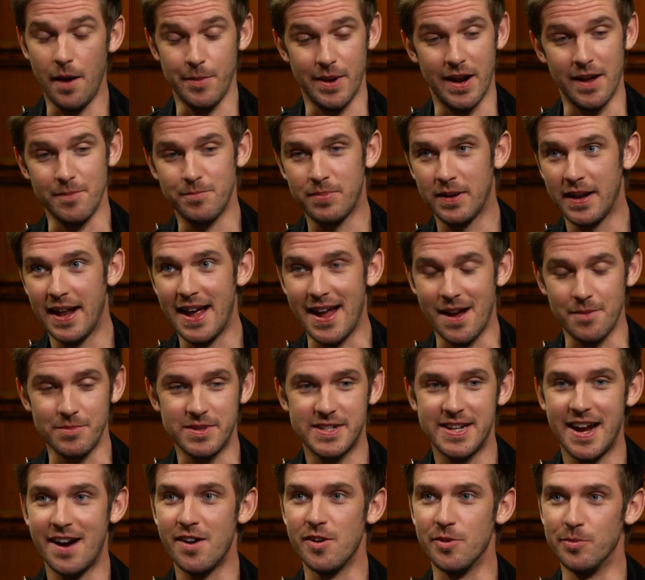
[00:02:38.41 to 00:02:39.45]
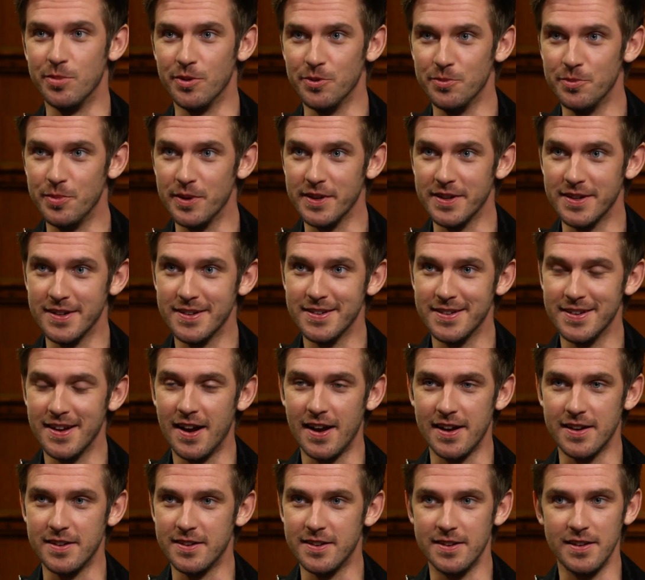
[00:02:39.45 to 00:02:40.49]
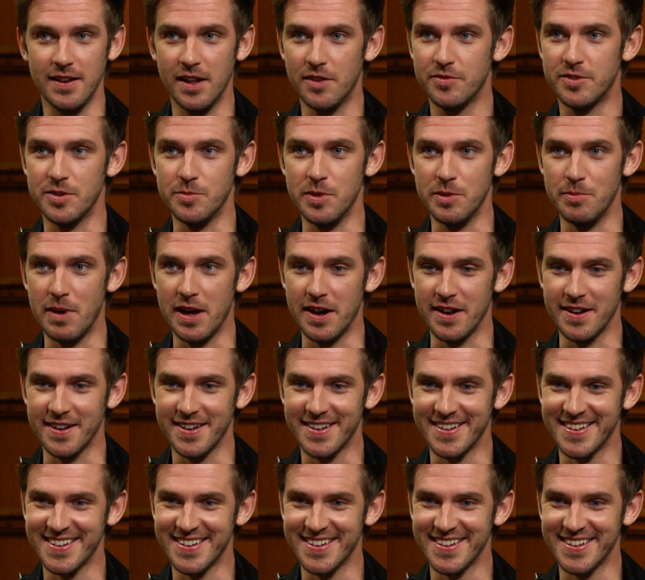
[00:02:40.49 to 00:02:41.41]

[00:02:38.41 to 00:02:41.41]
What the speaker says: I mean, I play, I'm terrible, but I'd love to be better.